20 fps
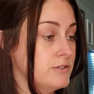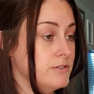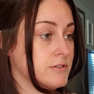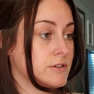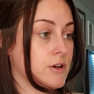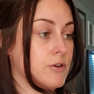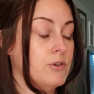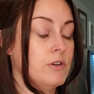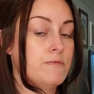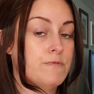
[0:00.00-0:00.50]

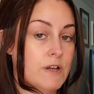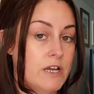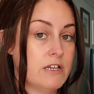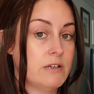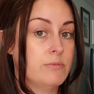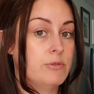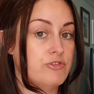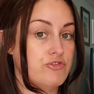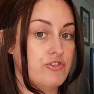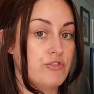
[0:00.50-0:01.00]
go and find a
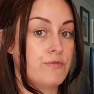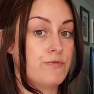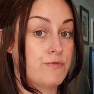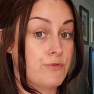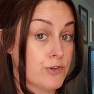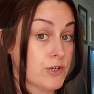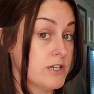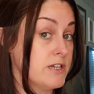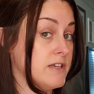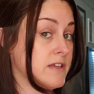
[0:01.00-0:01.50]
bunch of
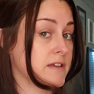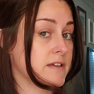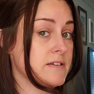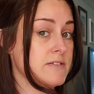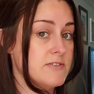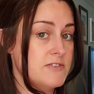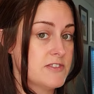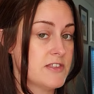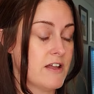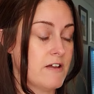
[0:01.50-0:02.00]
free
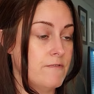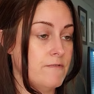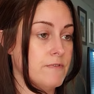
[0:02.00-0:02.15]
stuff?